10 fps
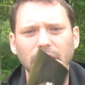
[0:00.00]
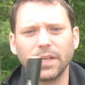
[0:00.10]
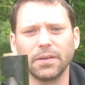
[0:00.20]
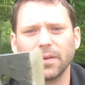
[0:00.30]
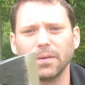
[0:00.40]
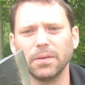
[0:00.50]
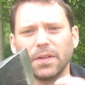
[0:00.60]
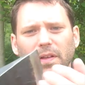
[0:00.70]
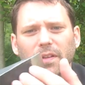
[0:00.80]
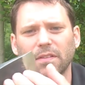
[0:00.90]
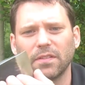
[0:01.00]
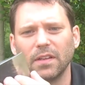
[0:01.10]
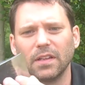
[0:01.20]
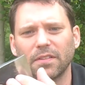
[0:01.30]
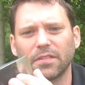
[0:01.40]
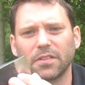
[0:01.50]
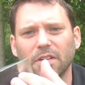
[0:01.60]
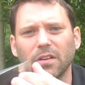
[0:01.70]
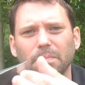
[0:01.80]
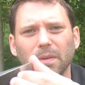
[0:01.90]
And you know, it's still as
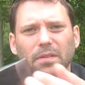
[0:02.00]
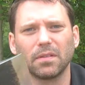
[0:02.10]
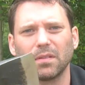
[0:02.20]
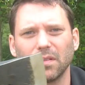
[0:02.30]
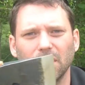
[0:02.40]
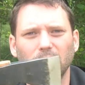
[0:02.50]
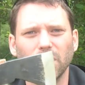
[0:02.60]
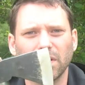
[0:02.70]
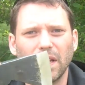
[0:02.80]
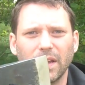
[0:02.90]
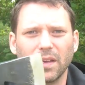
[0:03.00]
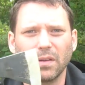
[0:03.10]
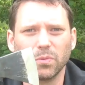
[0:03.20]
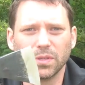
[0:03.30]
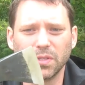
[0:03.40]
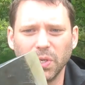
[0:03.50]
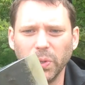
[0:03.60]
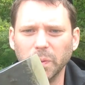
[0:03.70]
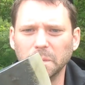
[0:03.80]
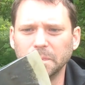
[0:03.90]
sharp as it was like it was
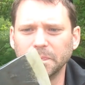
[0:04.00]
new.